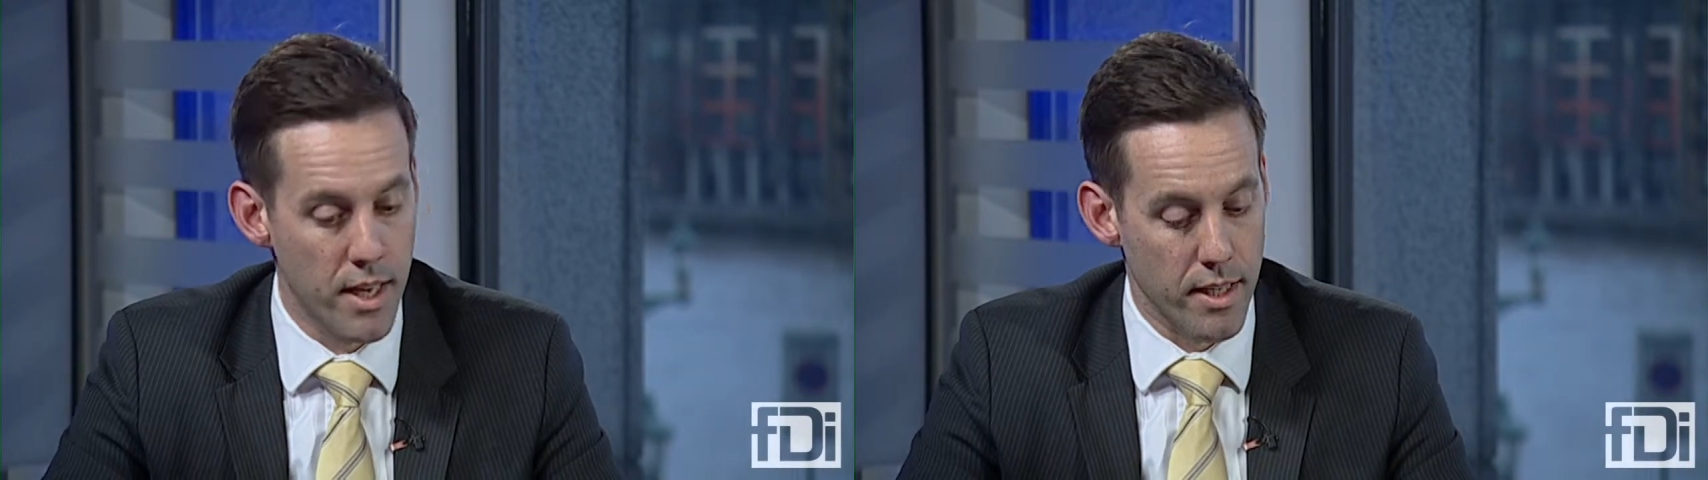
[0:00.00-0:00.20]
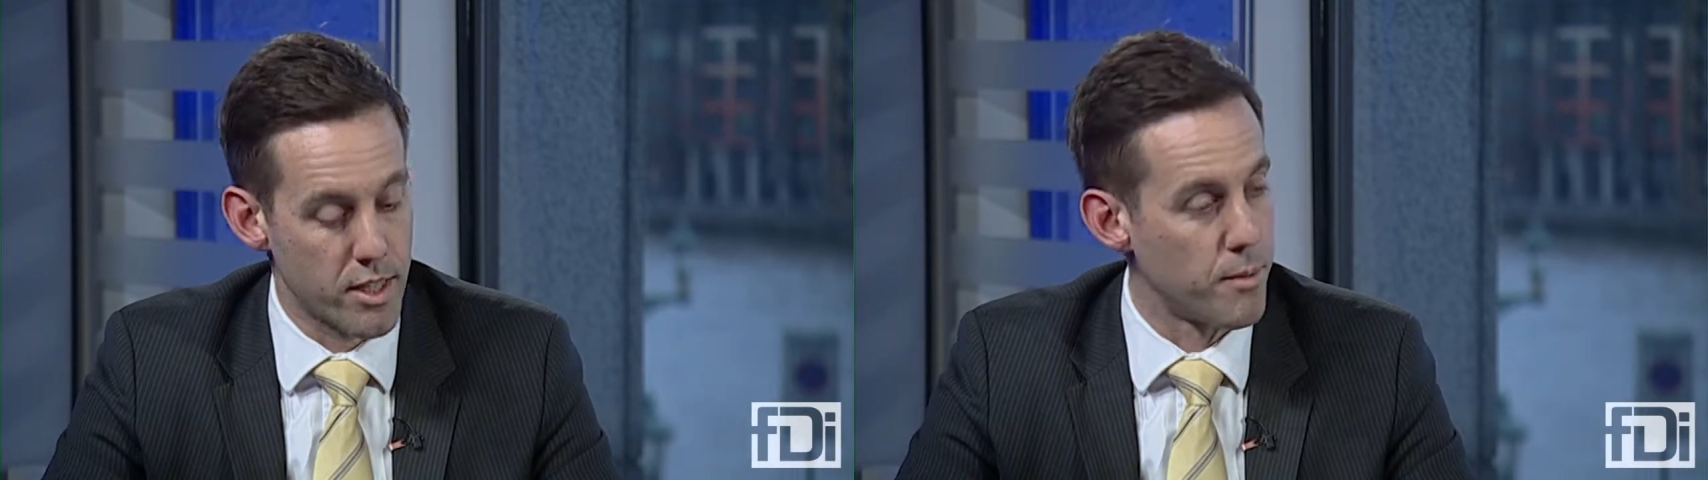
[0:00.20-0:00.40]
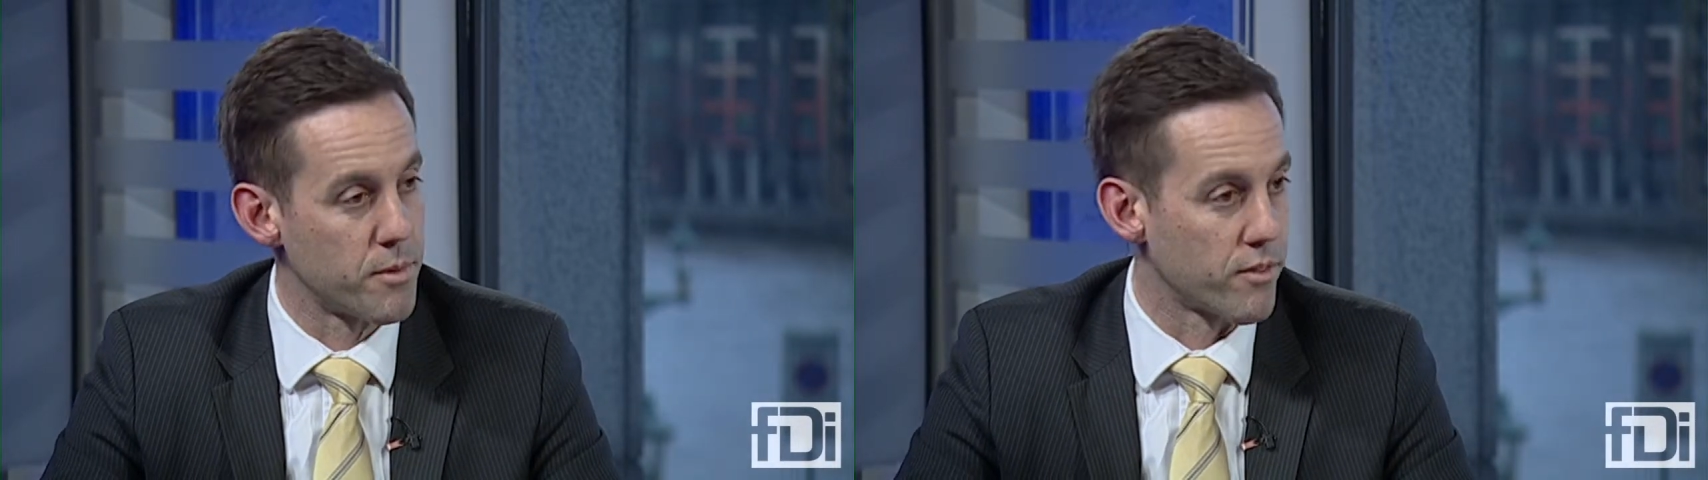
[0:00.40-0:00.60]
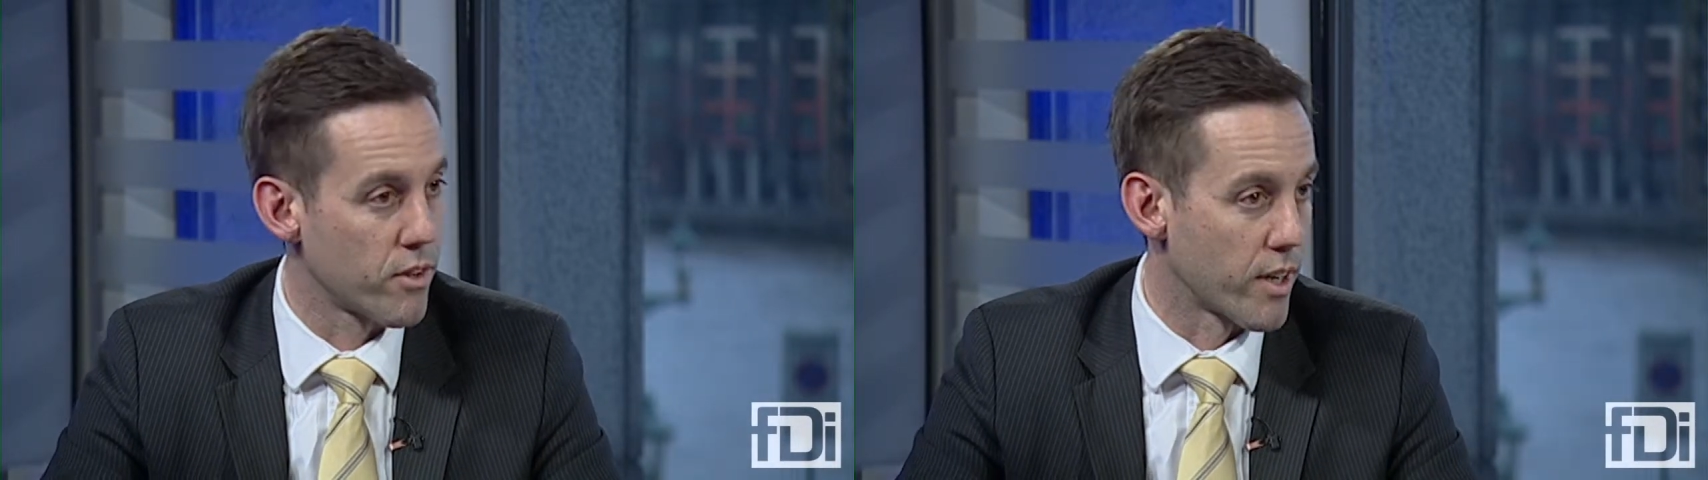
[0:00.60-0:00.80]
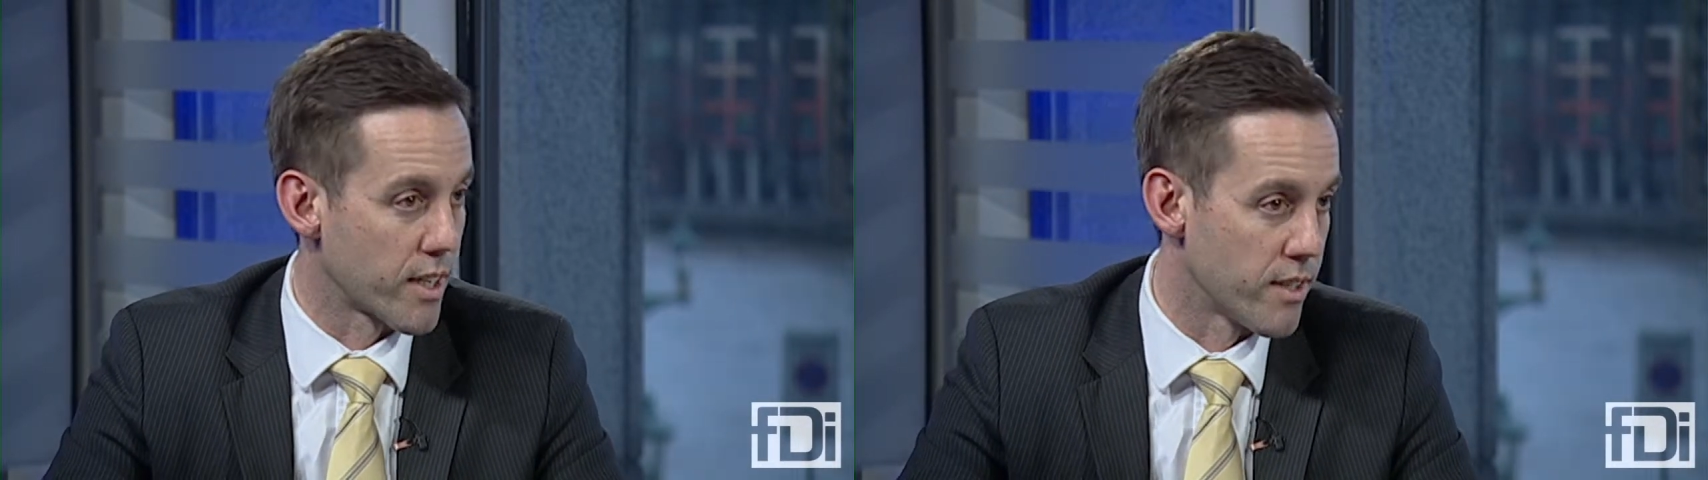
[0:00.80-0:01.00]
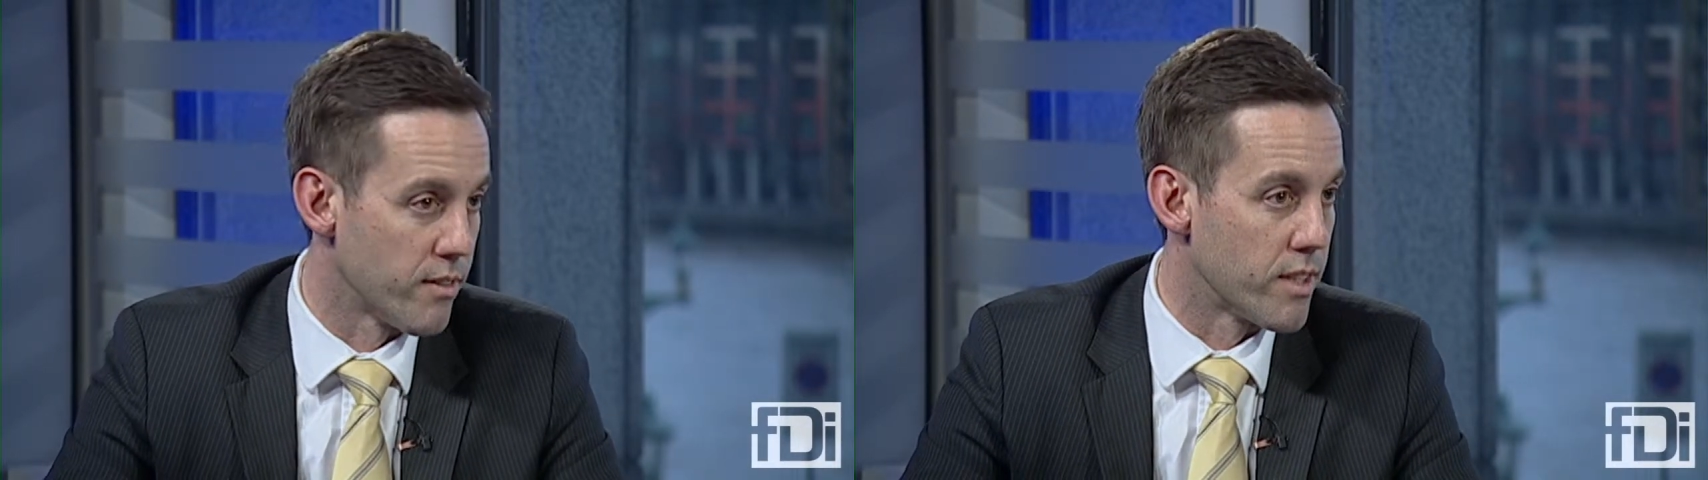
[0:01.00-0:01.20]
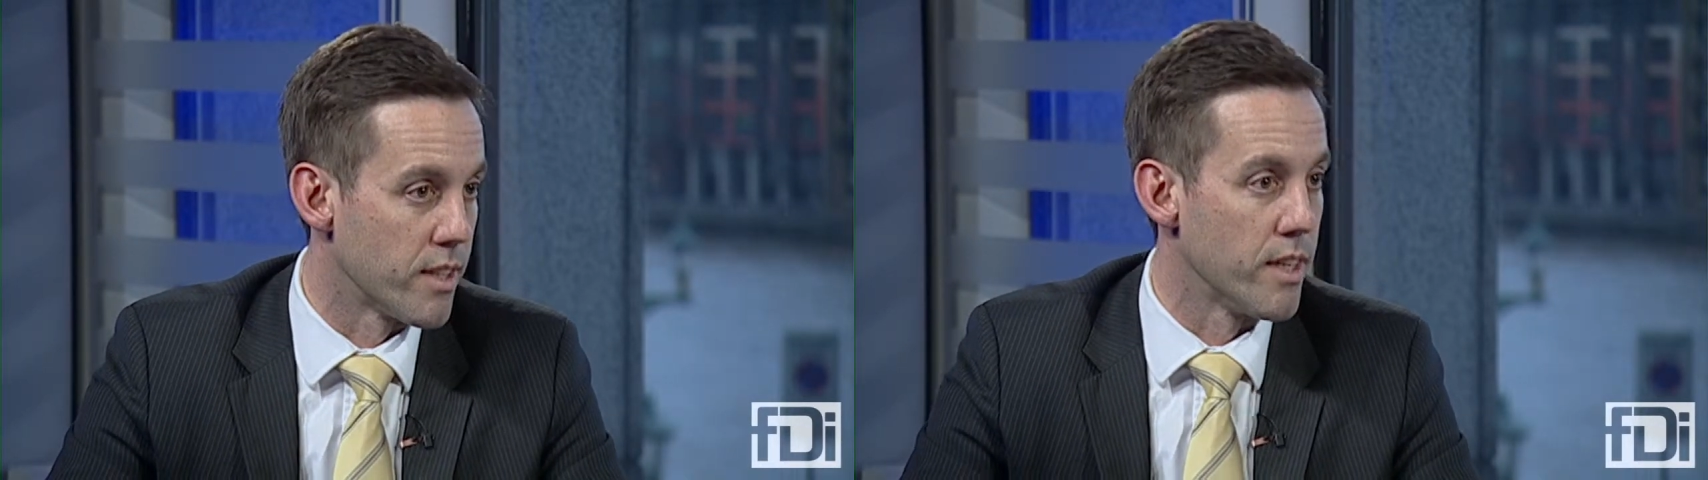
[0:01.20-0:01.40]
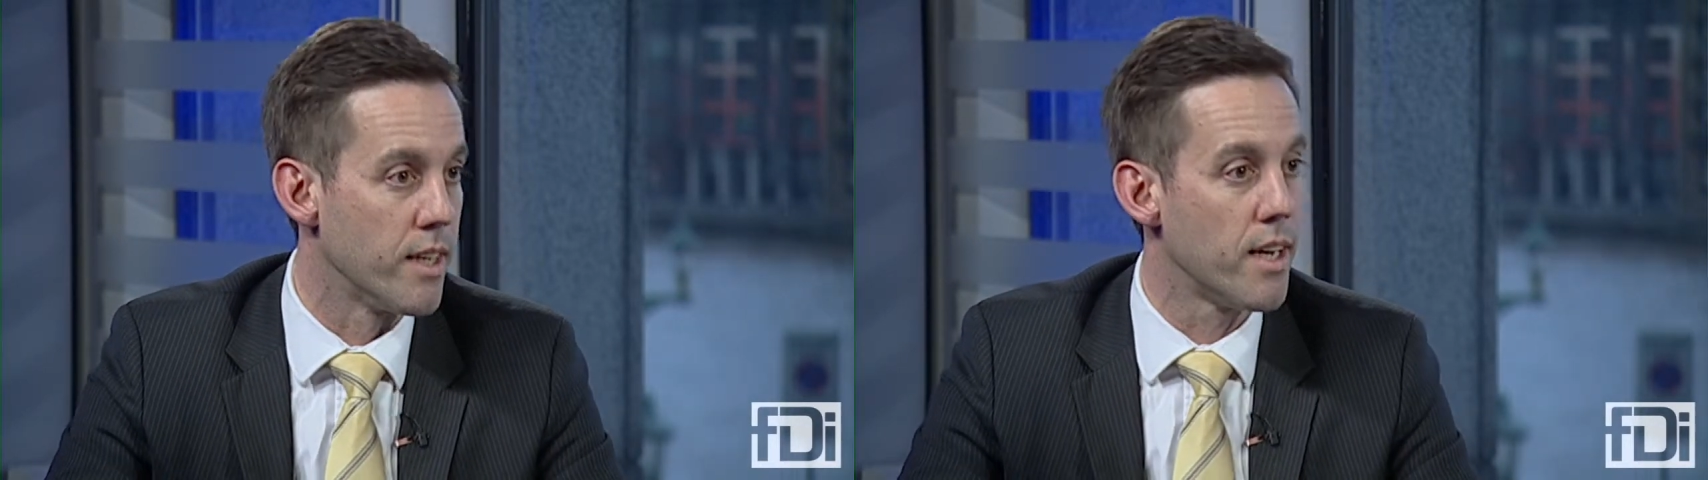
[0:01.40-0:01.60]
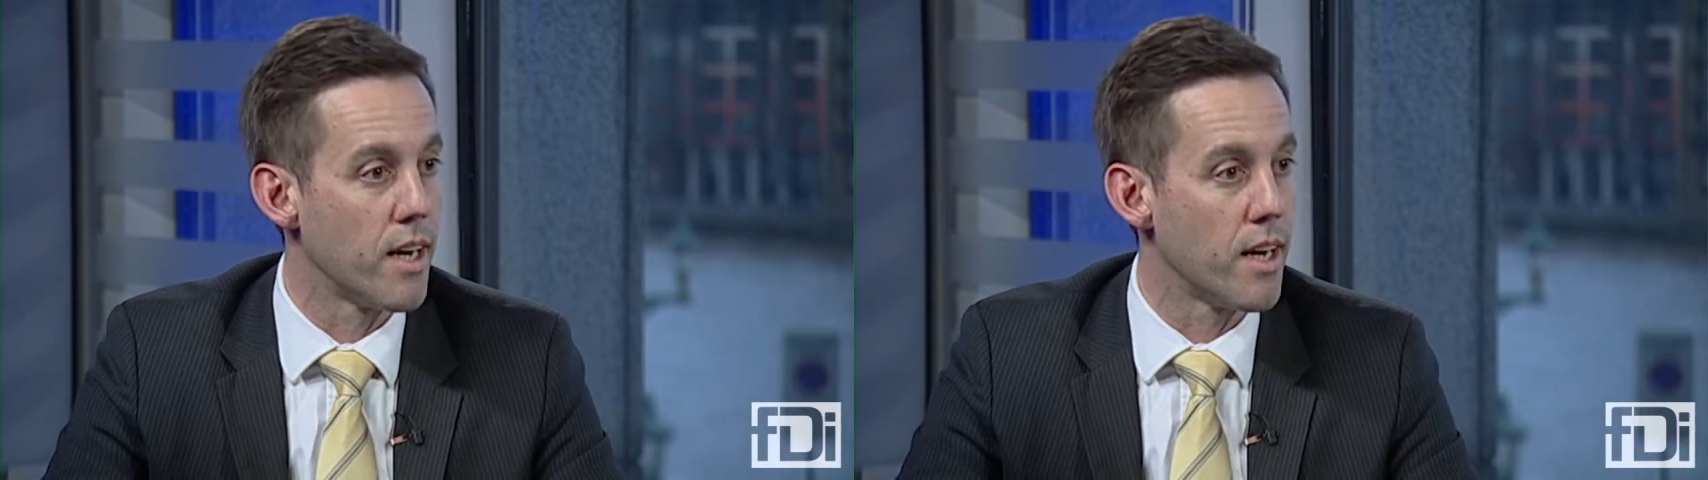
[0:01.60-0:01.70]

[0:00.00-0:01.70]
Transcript: in terms of connectivity,